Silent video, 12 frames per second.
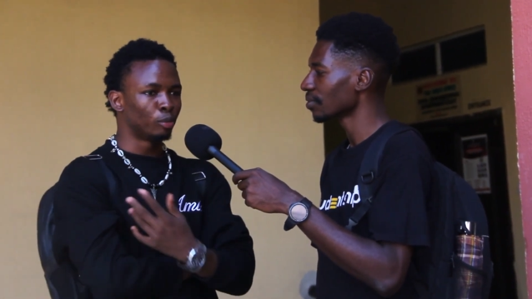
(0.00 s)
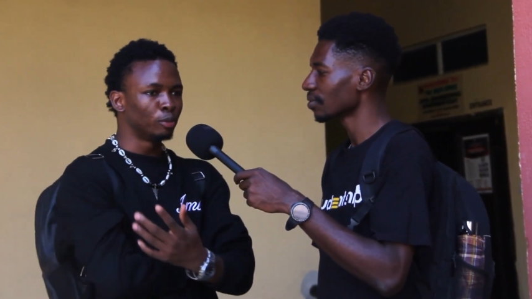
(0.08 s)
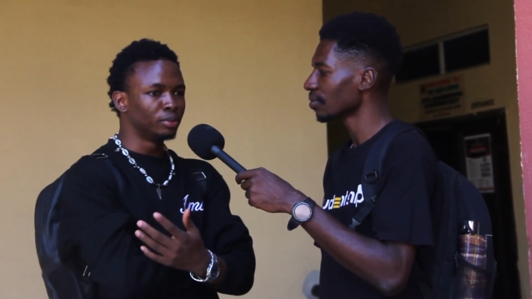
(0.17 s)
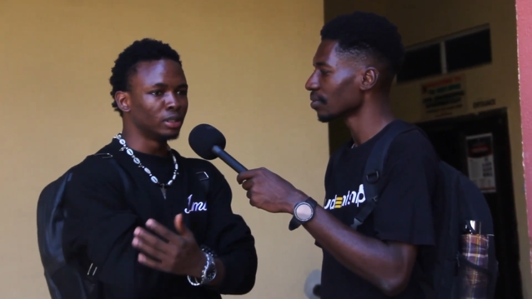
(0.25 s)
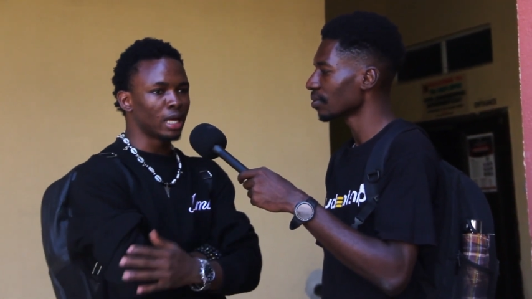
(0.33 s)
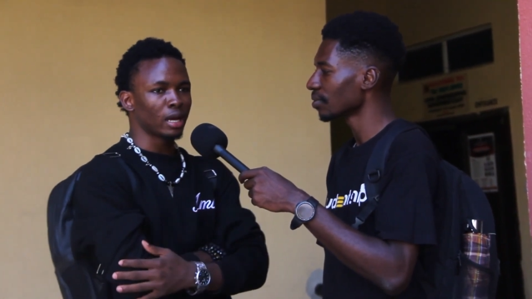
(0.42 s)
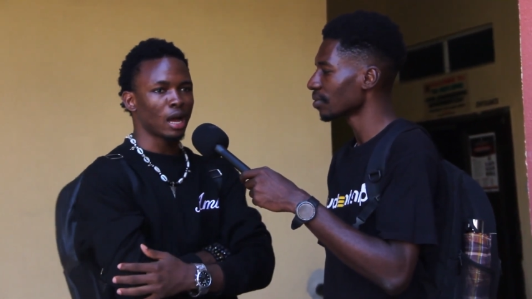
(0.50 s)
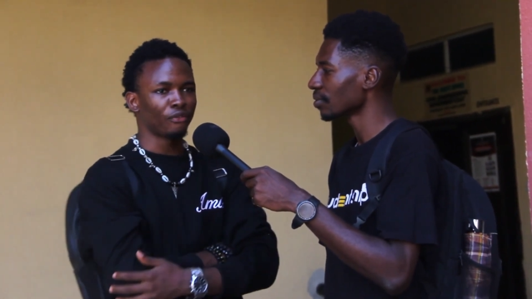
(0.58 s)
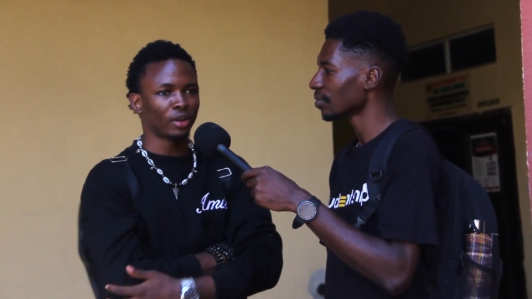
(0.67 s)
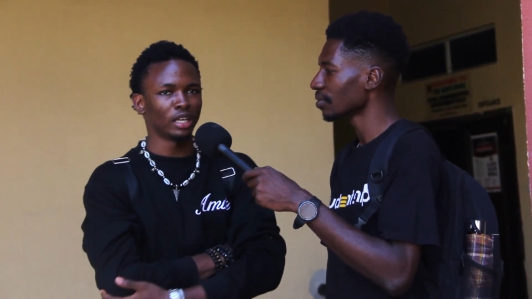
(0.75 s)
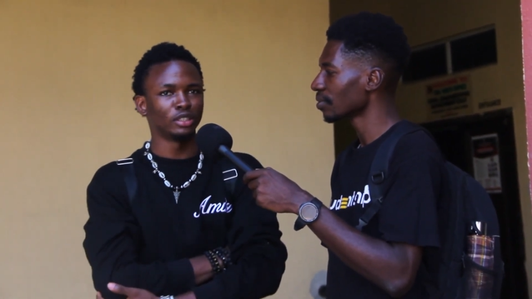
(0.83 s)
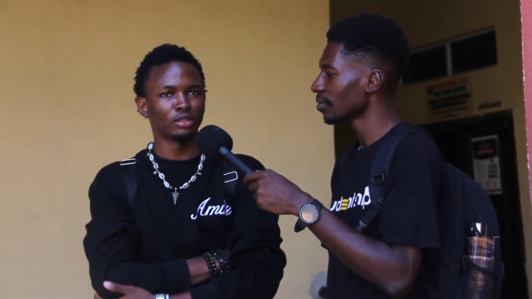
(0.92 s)
Speaker 1: Bobby, like
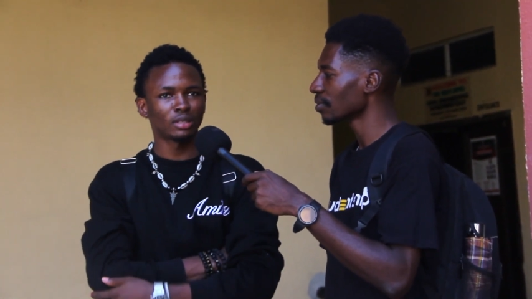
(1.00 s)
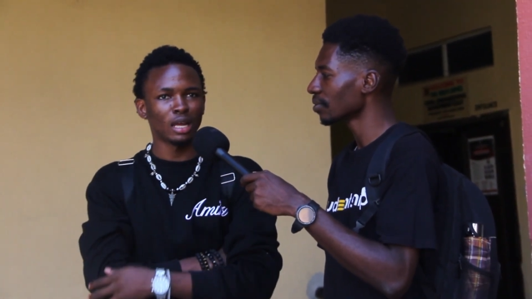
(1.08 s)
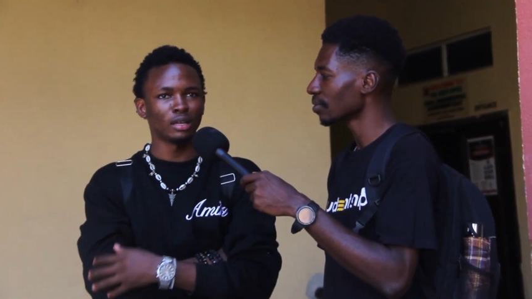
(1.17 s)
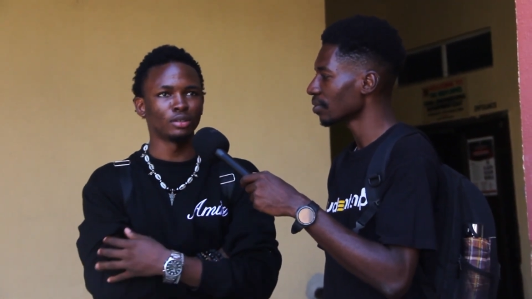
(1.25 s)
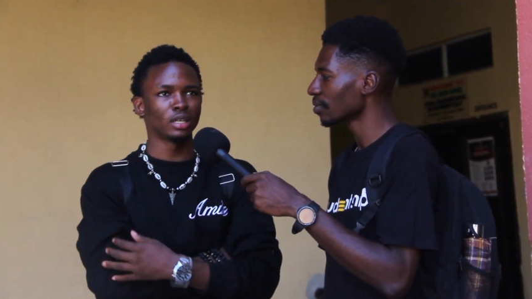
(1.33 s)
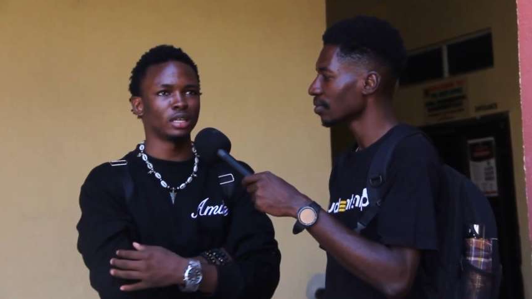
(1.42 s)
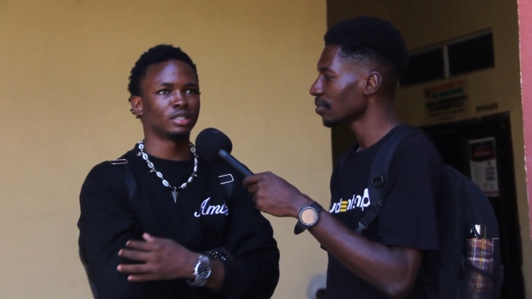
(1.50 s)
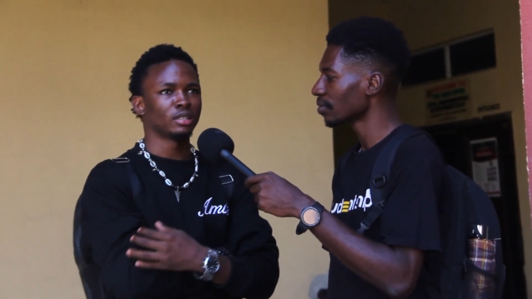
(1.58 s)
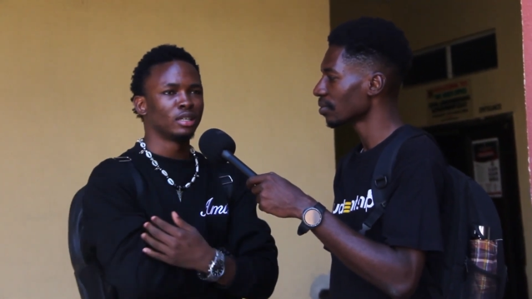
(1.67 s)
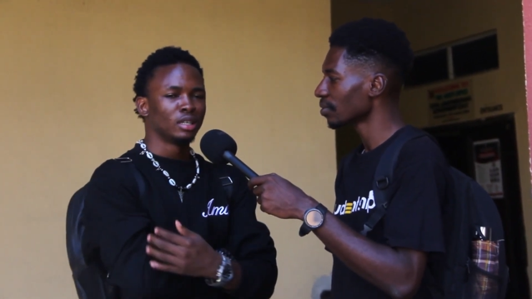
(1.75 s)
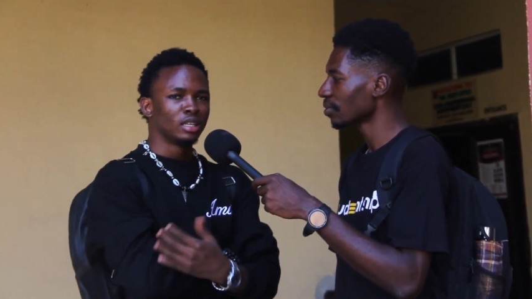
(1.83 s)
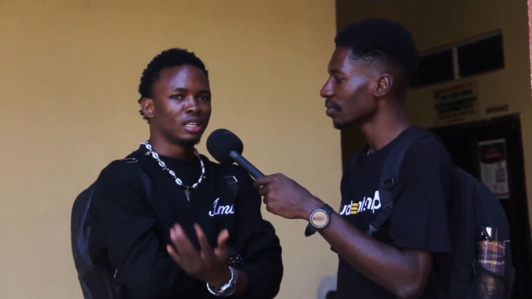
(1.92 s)
after you just like you say,
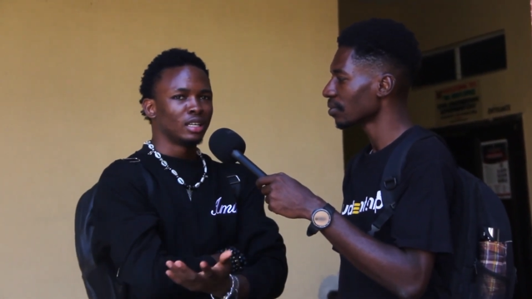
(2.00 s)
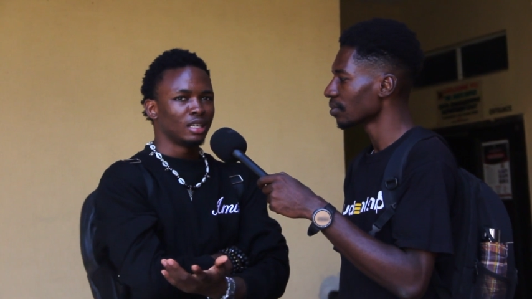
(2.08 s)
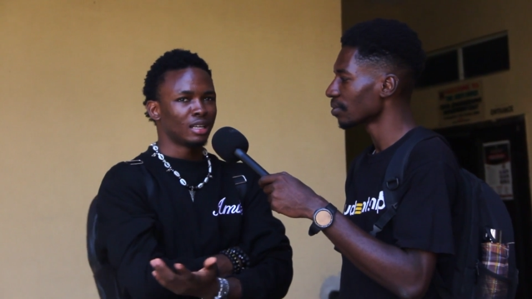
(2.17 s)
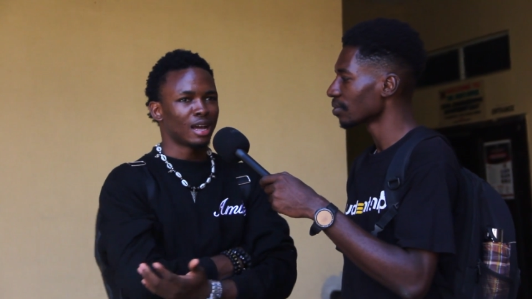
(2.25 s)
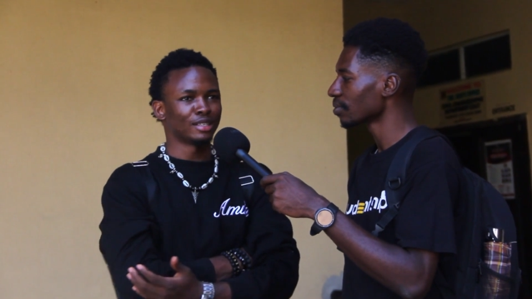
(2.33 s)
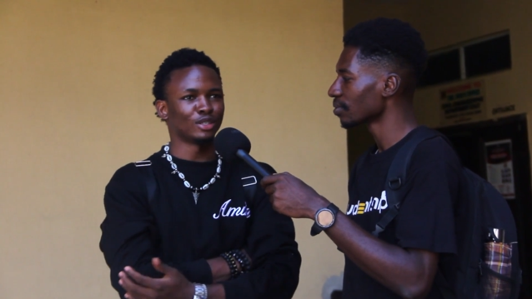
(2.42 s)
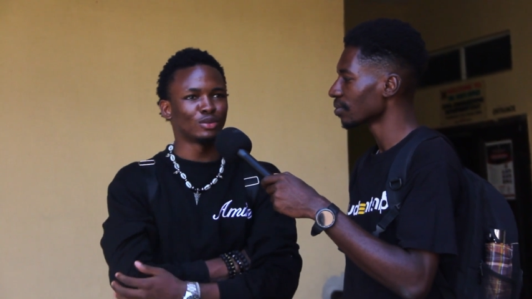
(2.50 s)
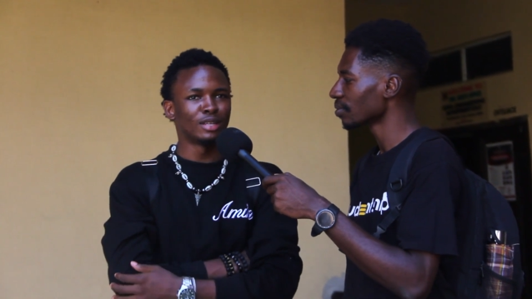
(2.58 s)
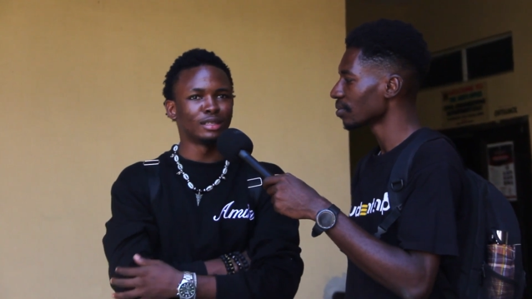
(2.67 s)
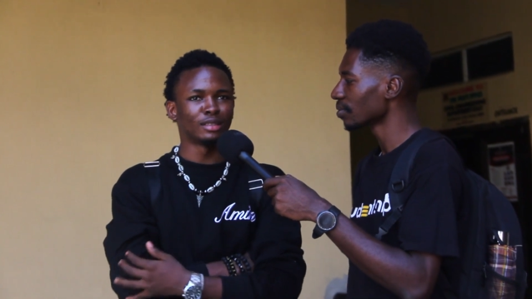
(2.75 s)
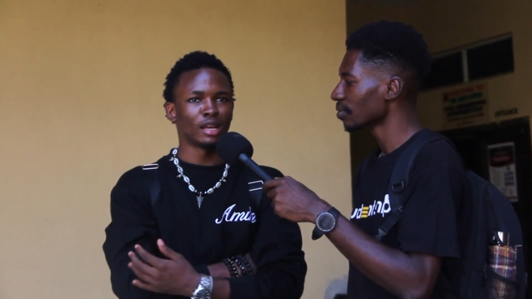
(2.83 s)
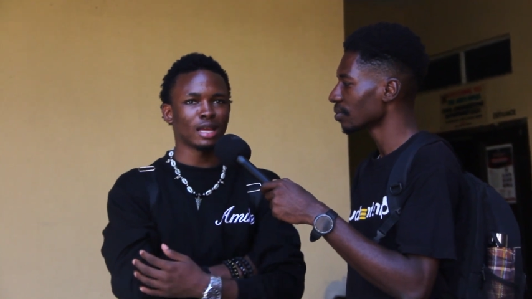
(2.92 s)
as a
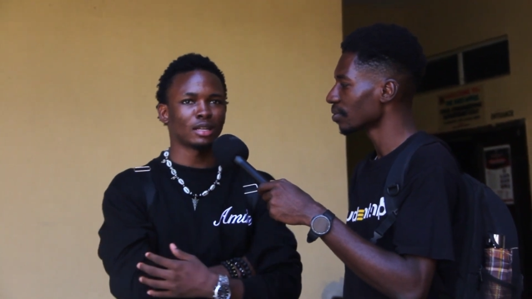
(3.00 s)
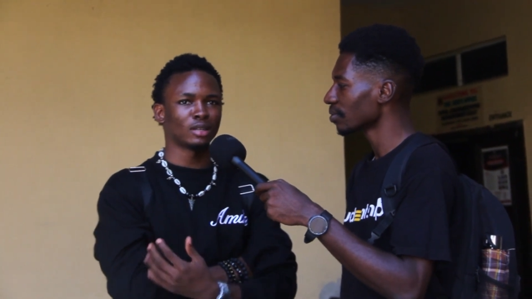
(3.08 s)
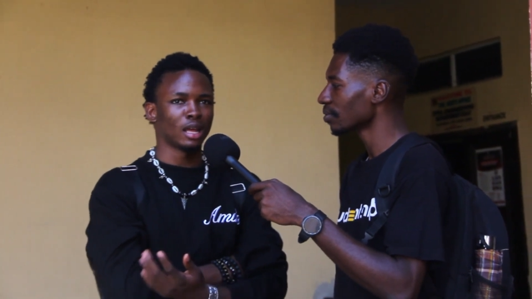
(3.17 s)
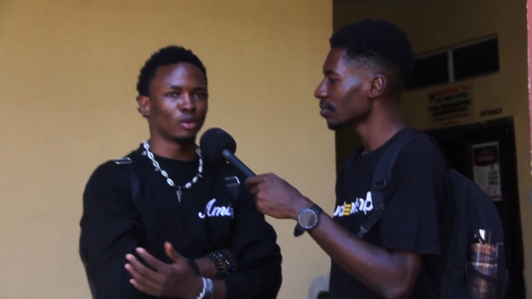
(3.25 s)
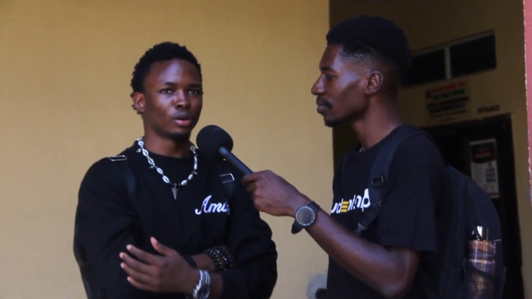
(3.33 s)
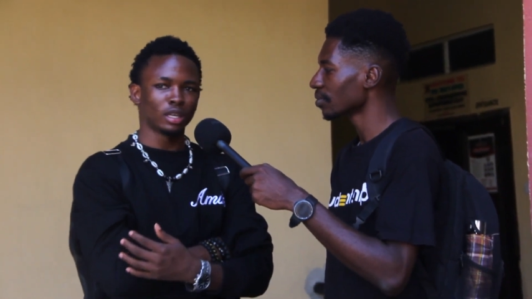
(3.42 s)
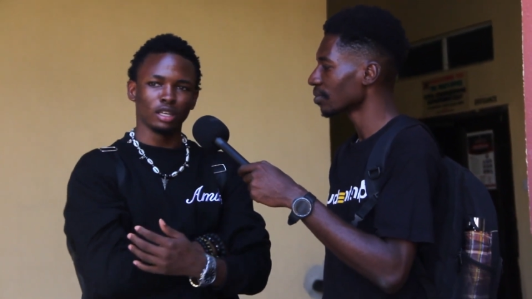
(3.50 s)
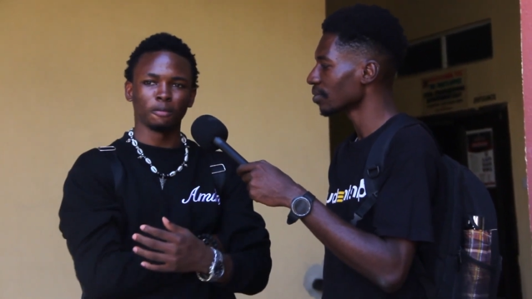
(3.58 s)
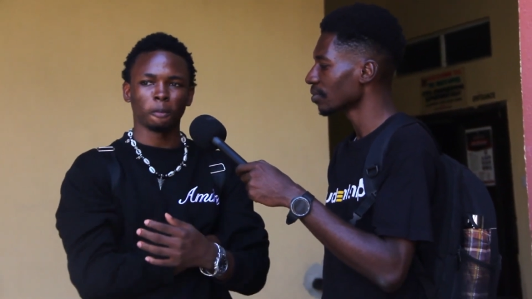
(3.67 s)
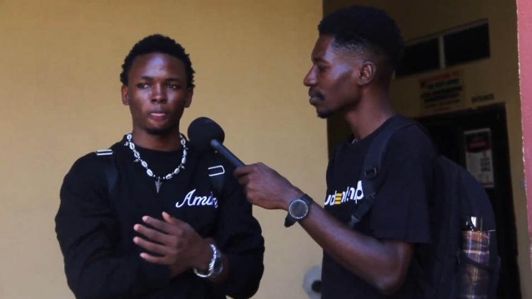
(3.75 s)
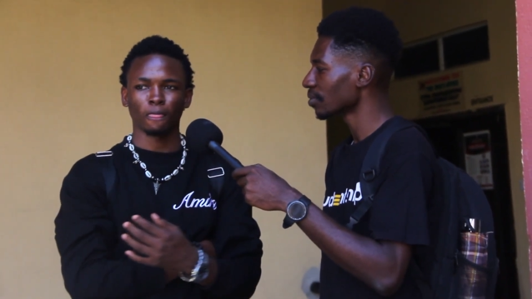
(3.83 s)
student now you got to like okay.